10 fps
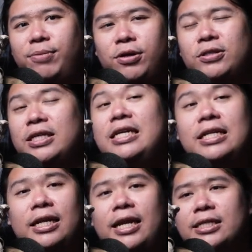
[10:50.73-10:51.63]
because
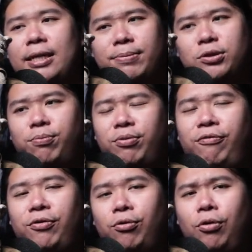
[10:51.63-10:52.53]
in the next episode
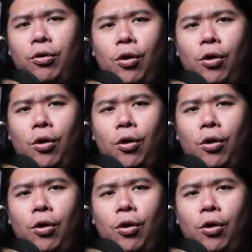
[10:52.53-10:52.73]
preview